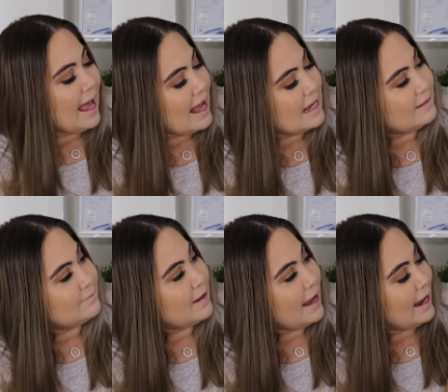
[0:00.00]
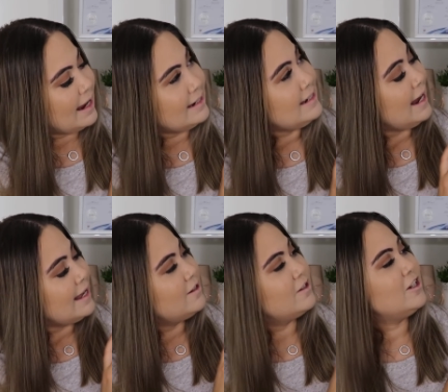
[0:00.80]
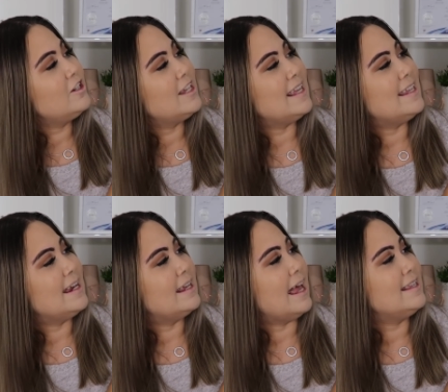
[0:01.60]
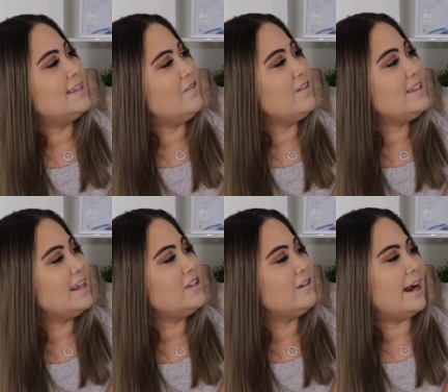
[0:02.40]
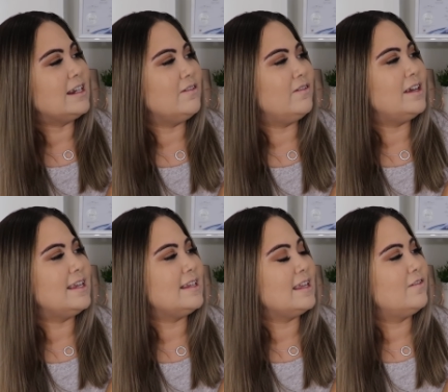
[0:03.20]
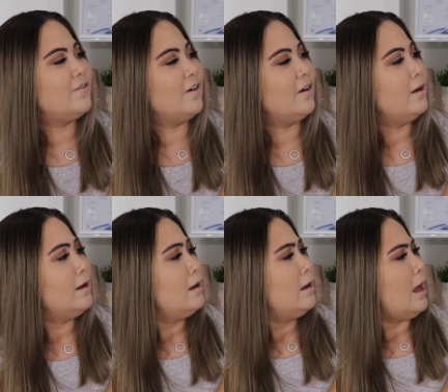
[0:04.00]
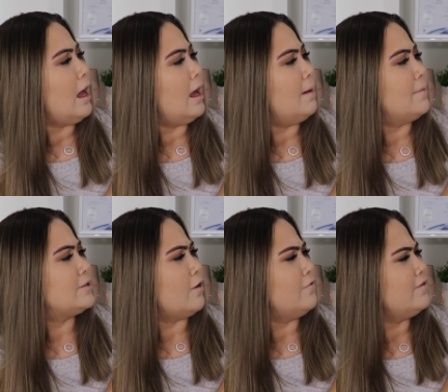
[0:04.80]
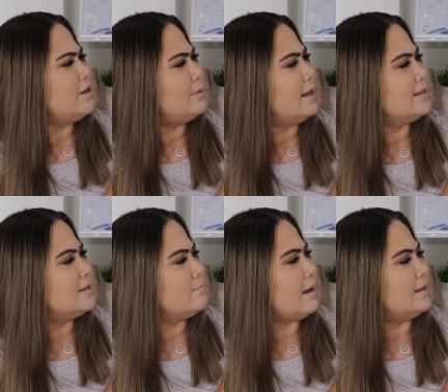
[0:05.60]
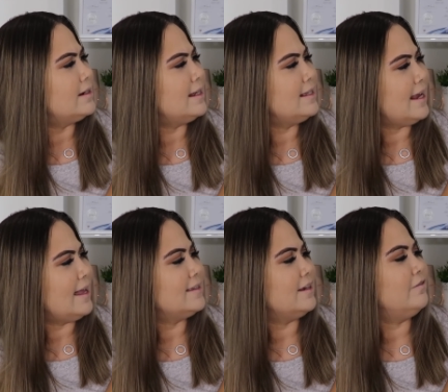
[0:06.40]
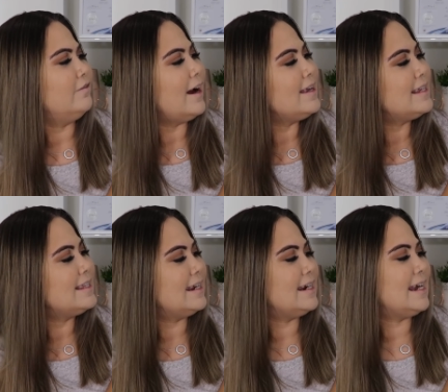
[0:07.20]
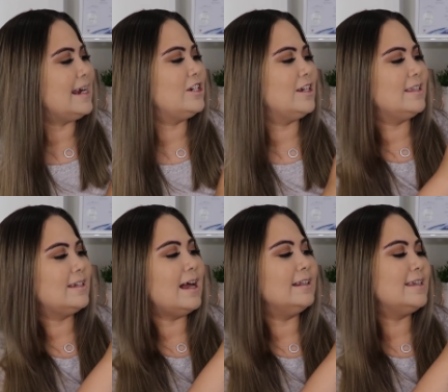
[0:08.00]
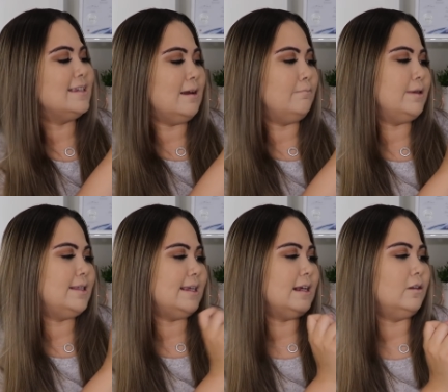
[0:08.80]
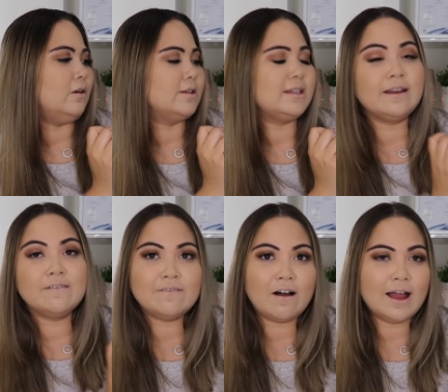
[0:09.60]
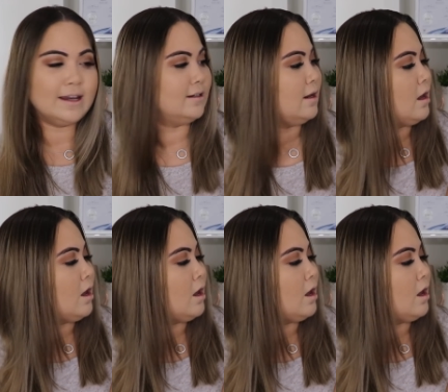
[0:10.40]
Um, and yeah, so it just says that it has seven sensory activities. It's for, um, it's got 50 plus melodies, sounds and phrases and it teaches colours, numbers, sing-alongs and fine